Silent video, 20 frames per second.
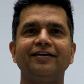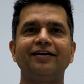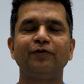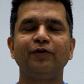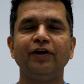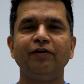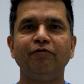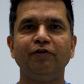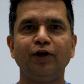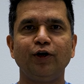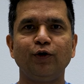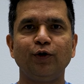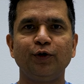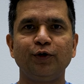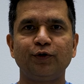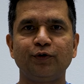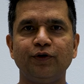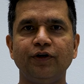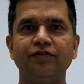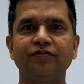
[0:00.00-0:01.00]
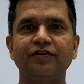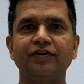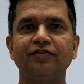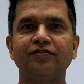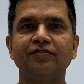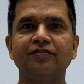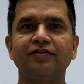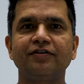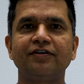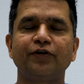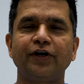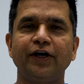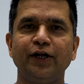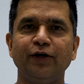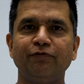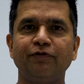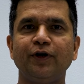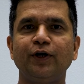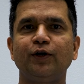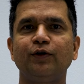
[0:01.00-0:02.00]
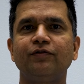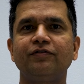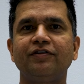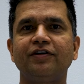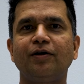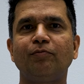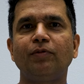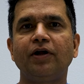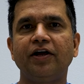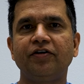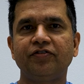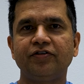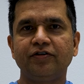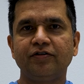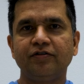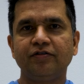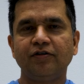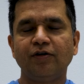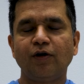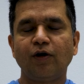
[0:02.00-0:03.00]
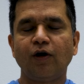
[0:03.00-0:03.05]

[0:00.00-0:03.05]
today we are going to discuss radiofrequency ablation